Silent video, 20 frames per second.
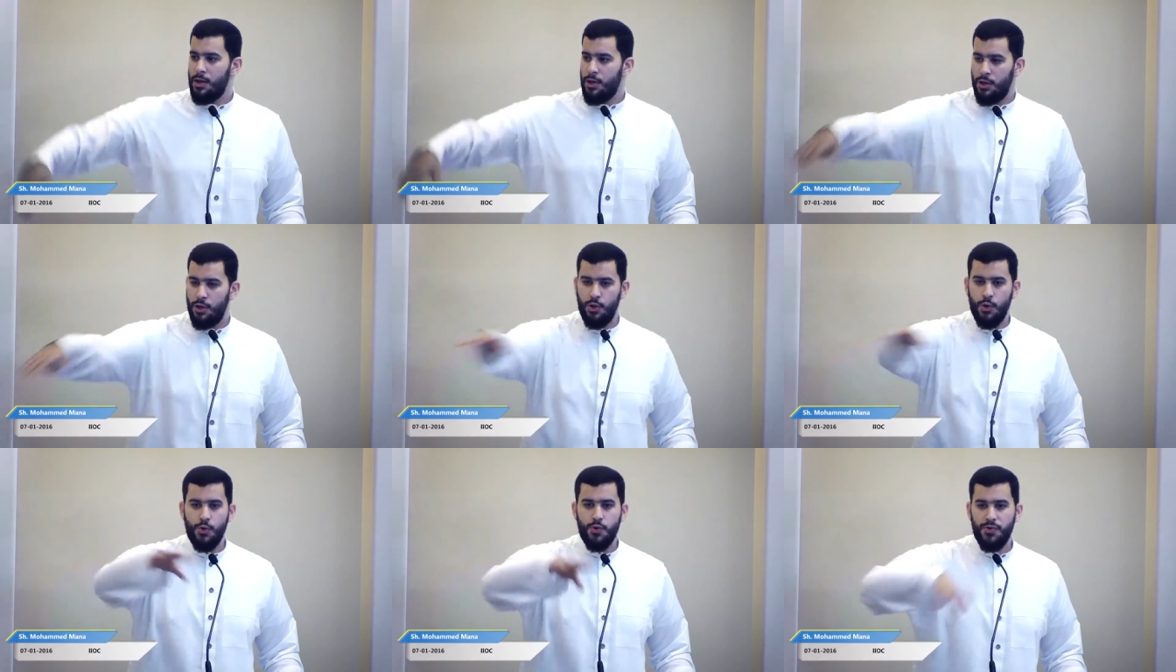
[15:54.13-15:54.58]

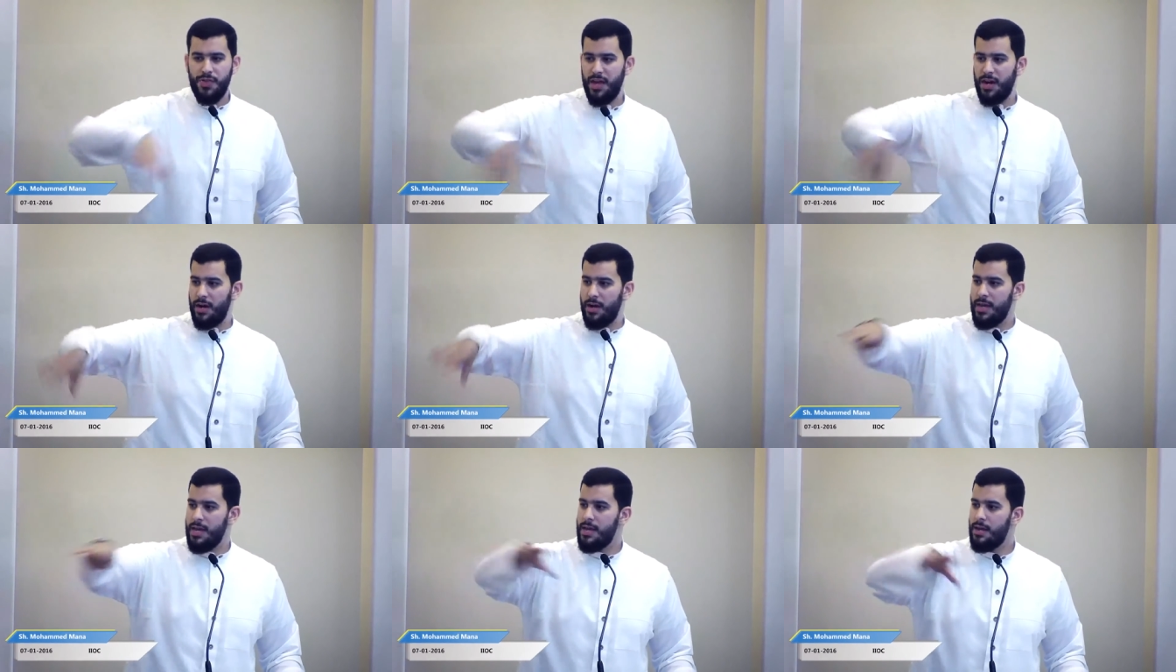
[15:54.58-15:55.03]
You that
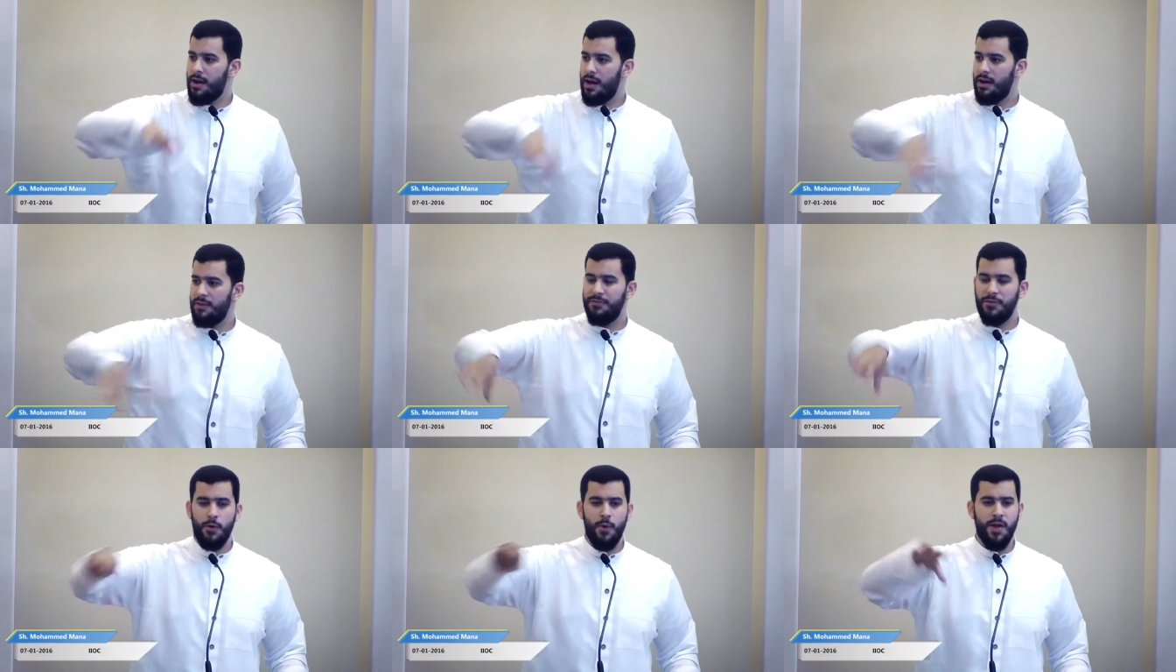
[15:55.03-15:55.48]
are here,
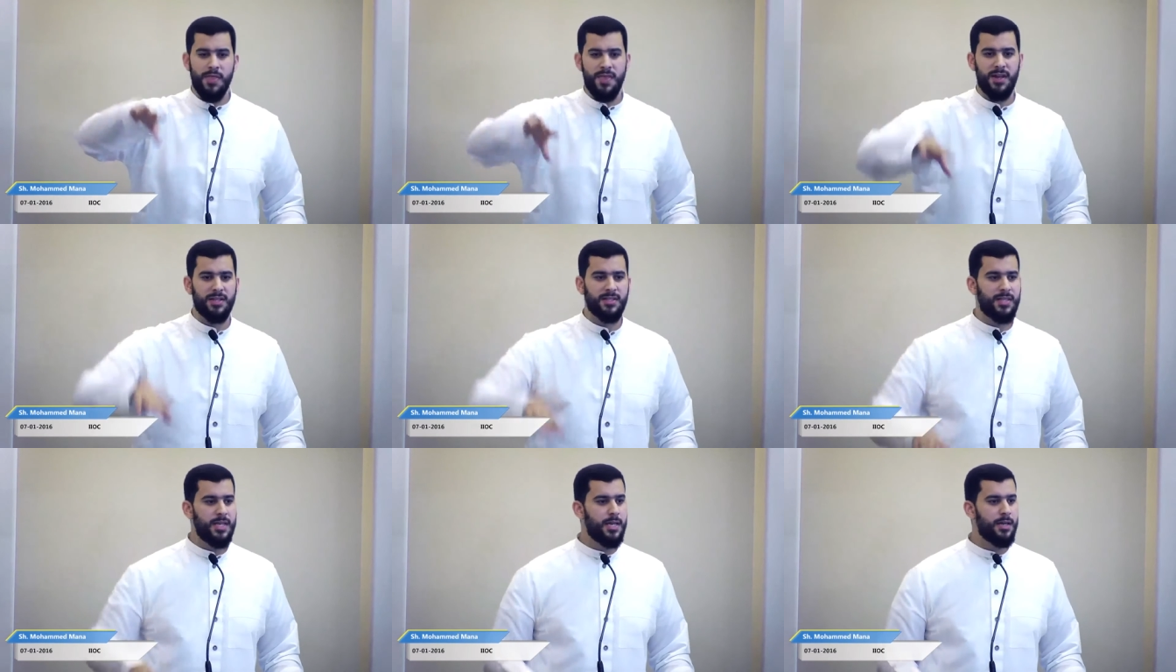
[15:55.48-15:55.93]
everyone that
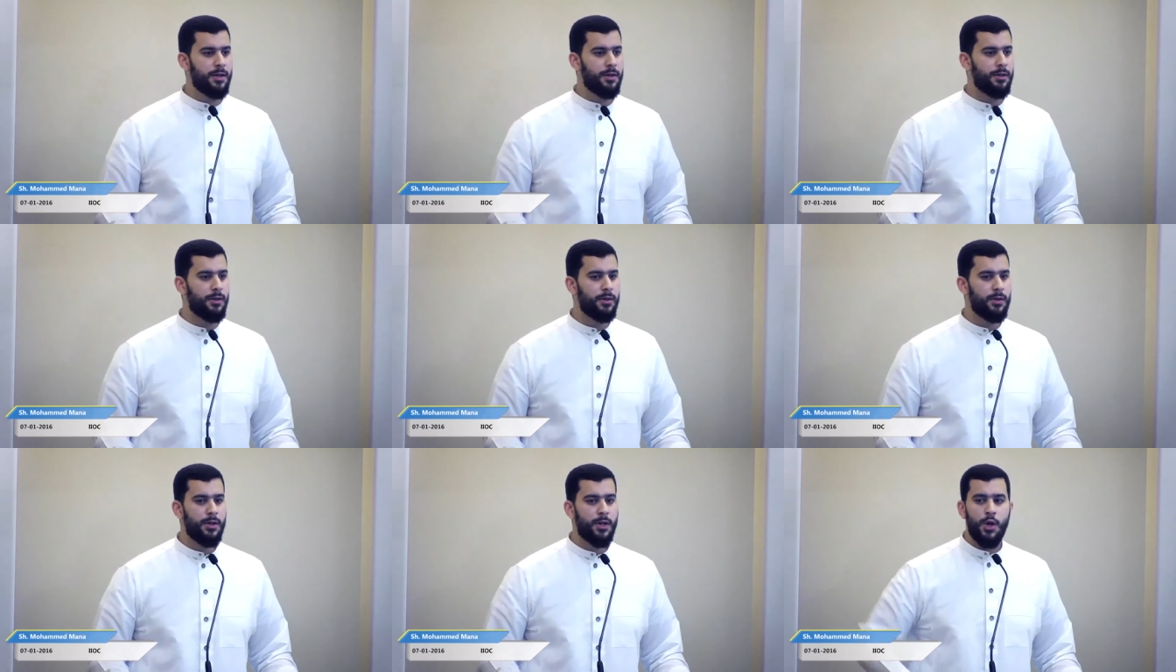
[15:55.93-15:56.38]
is
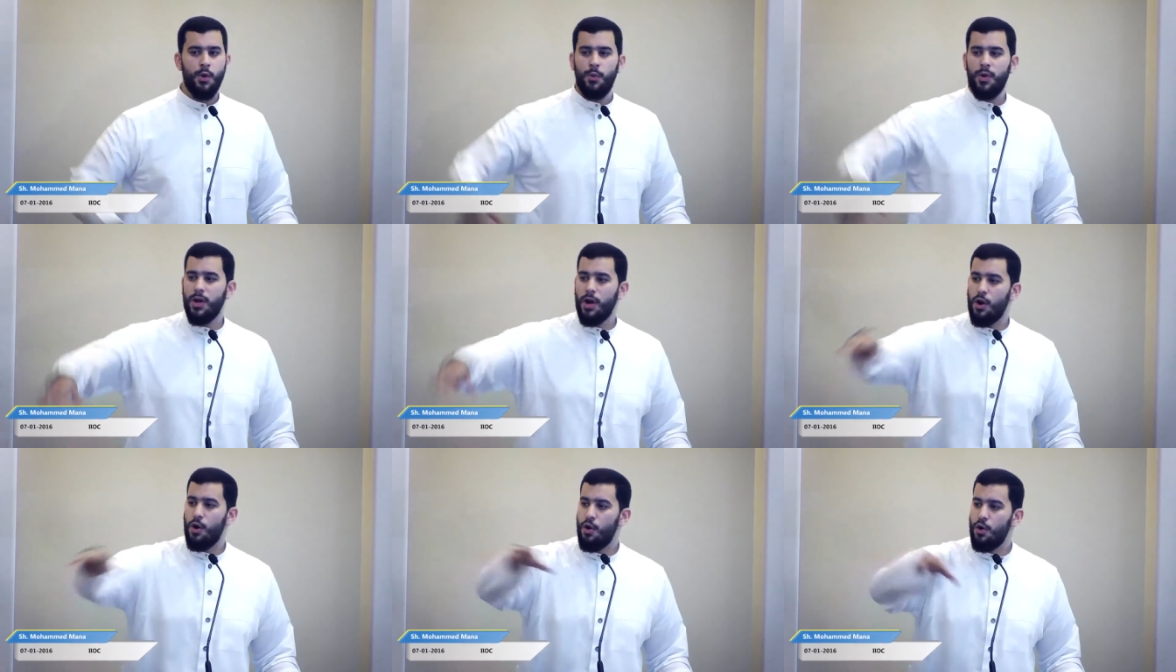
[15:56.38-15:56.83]
here,
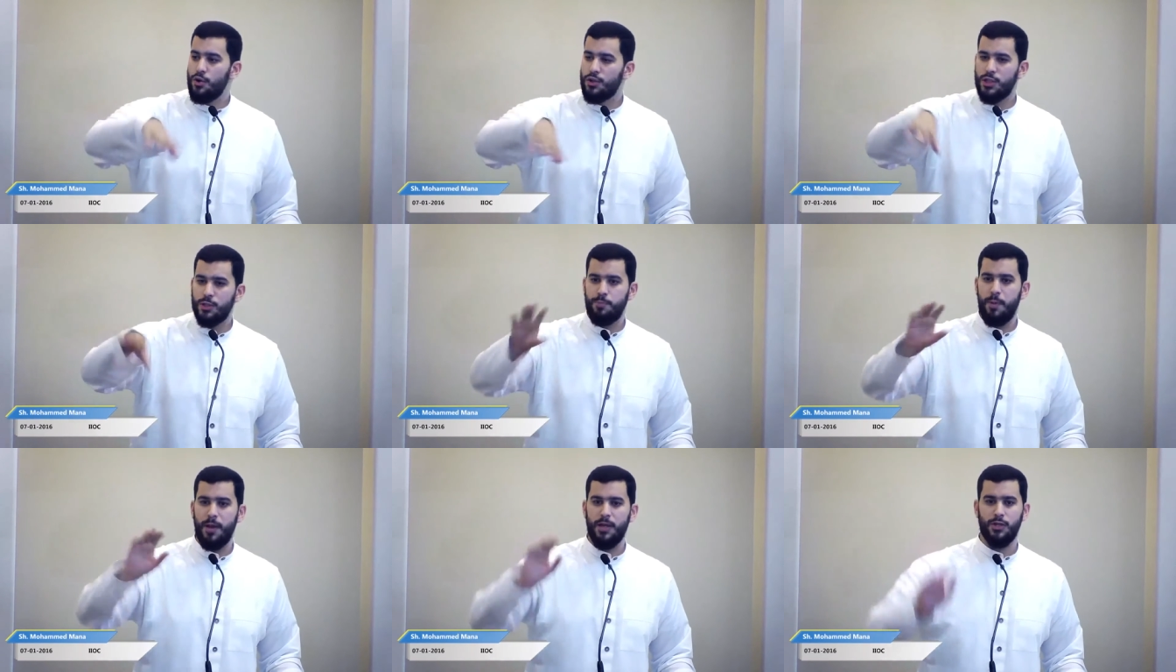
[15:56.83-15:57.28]
we are all
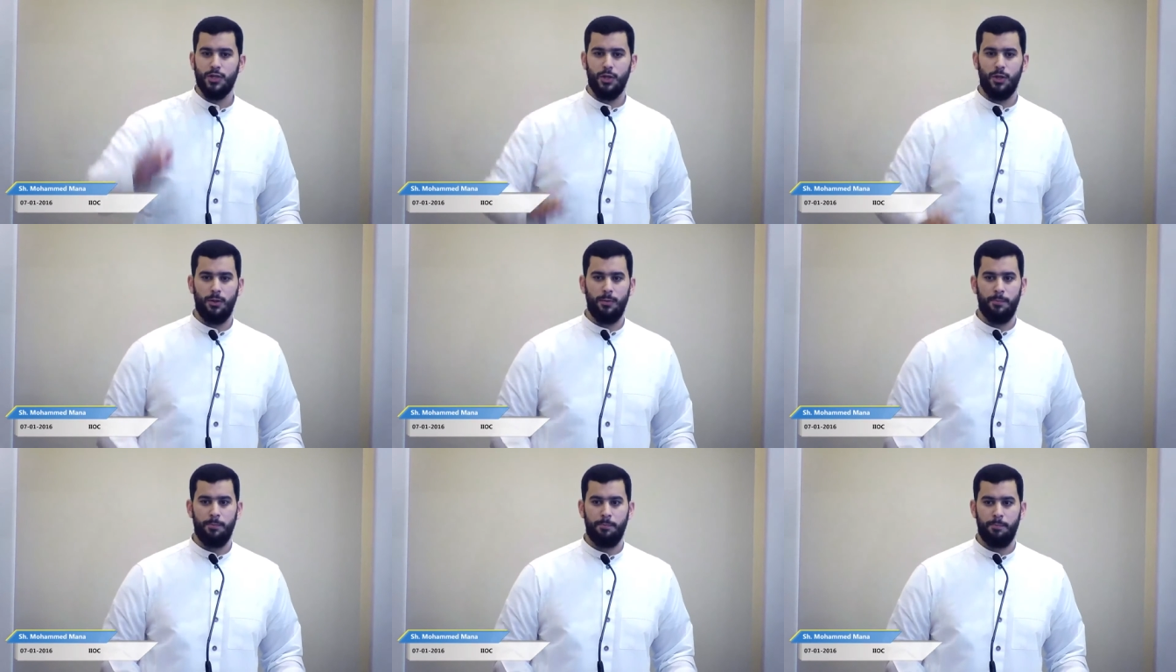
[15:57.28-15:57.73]

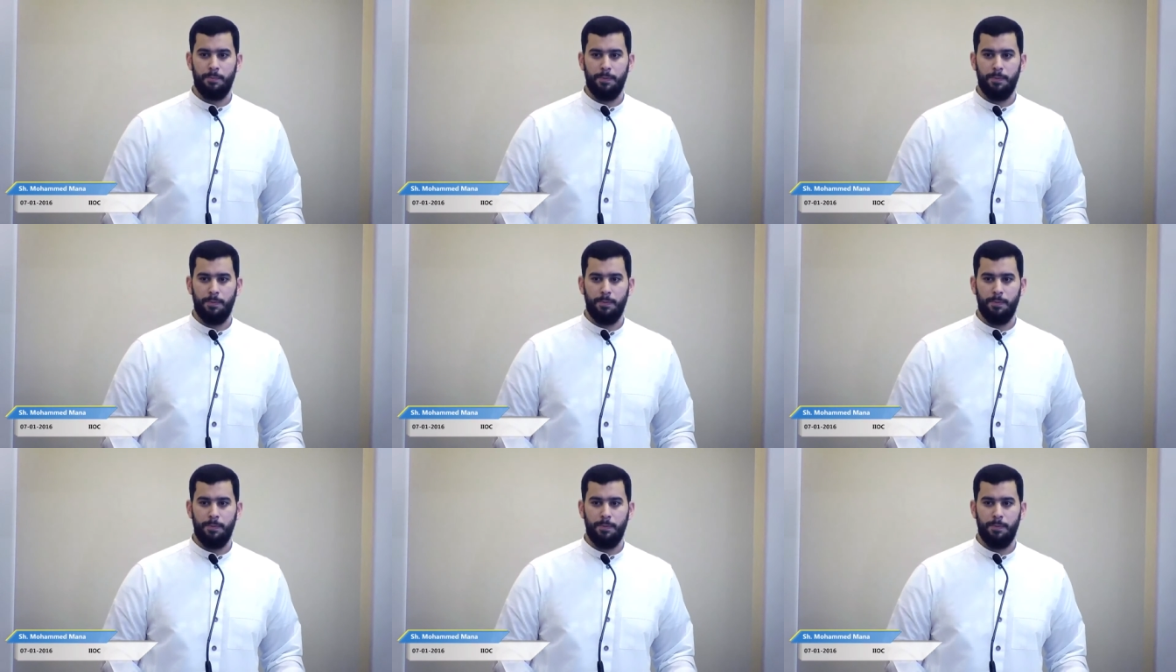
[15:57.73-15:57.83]
special.